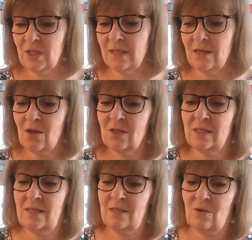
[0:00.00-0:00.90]
She
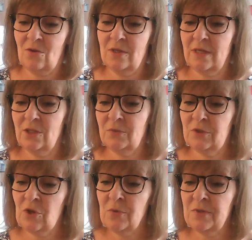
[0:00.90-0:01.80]
cast this on and she was
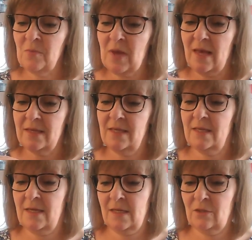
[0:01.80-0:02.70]
showing the pattern
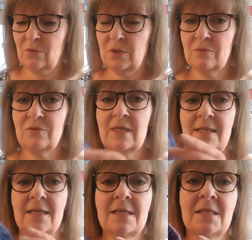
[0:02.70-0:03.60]
and I thought it was
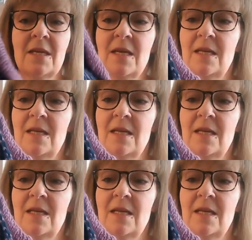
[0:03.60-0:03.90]
really nice.